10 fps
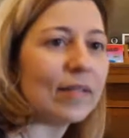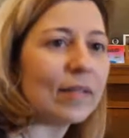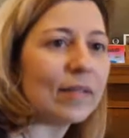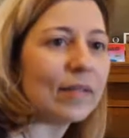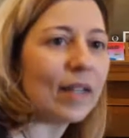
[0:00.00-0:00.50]

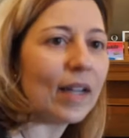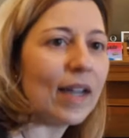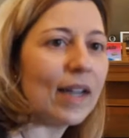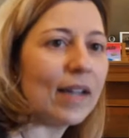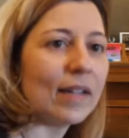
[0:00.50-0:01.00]

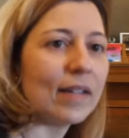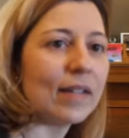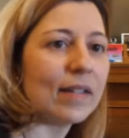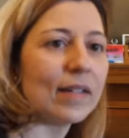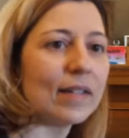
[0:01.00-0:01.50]
Okay.
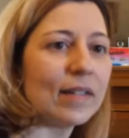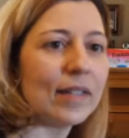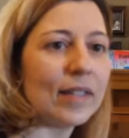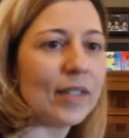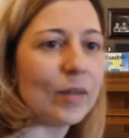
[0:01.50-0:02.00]

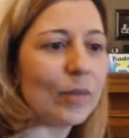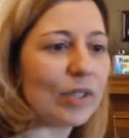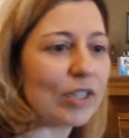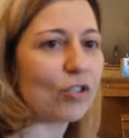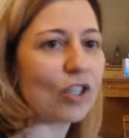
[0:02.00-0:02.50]

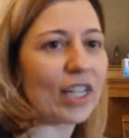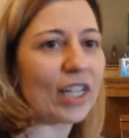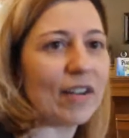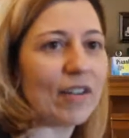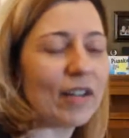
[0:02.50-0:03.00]
We're just
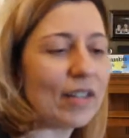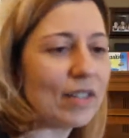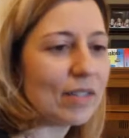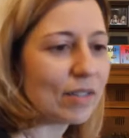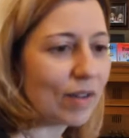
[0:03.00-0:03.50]
checking out our
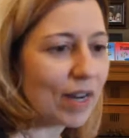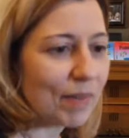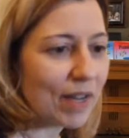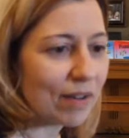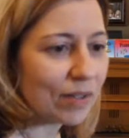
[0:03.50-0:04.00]

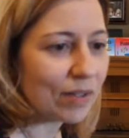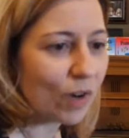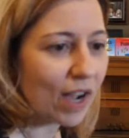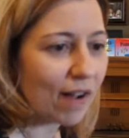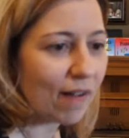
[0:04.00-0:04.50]
Instagram there as
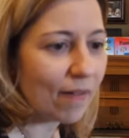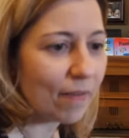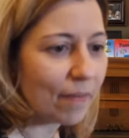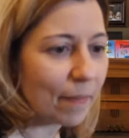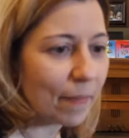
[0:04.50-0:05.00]

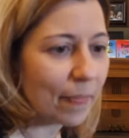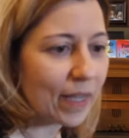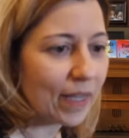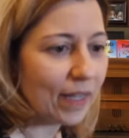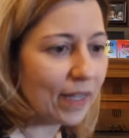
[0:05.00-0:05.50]
well.
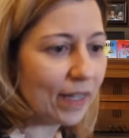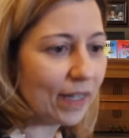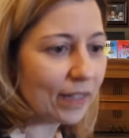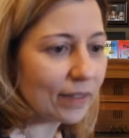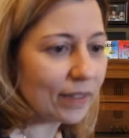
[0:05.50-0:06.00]

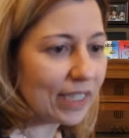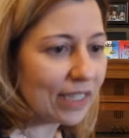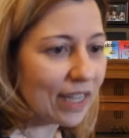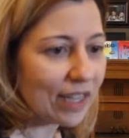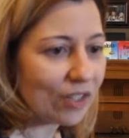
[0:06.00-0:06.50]

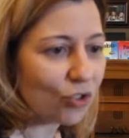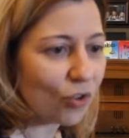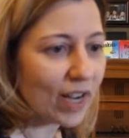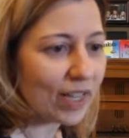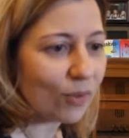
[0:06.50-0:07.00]
Lindsay has
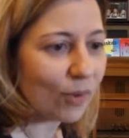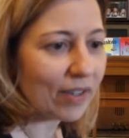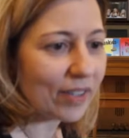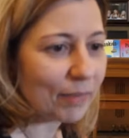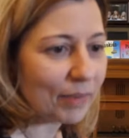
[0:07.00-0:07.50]
joined.
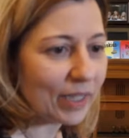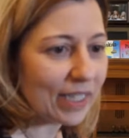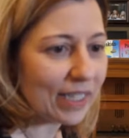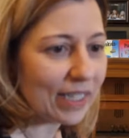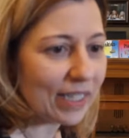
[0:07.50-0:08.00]
Welcome,
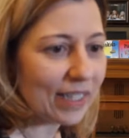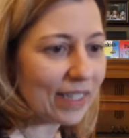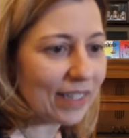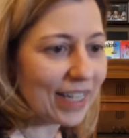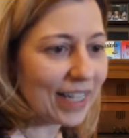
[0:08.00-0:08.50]

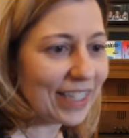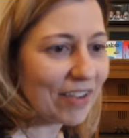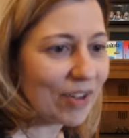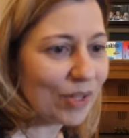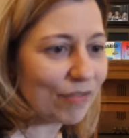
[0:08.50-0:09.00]
Lindsay. Get
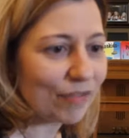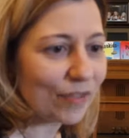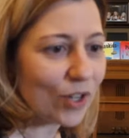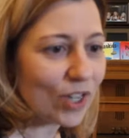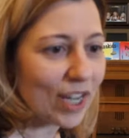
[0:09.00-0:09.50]
down on the
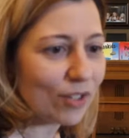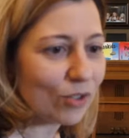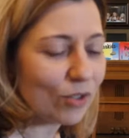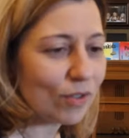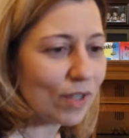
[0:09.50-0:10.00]
floor
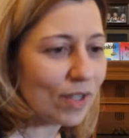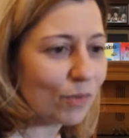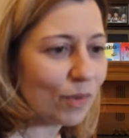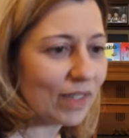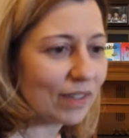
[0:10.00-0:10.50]
and do
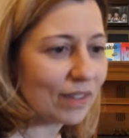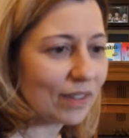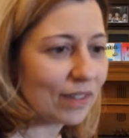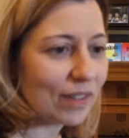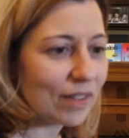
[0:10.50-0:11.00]
this with the
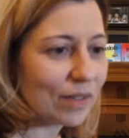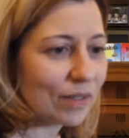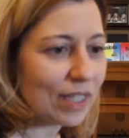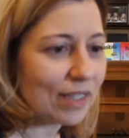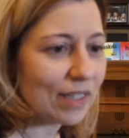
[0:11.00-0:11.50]
girls,
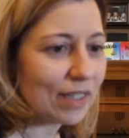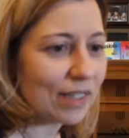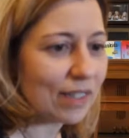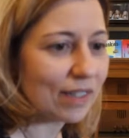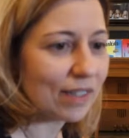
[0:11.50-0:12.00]
Lindsay.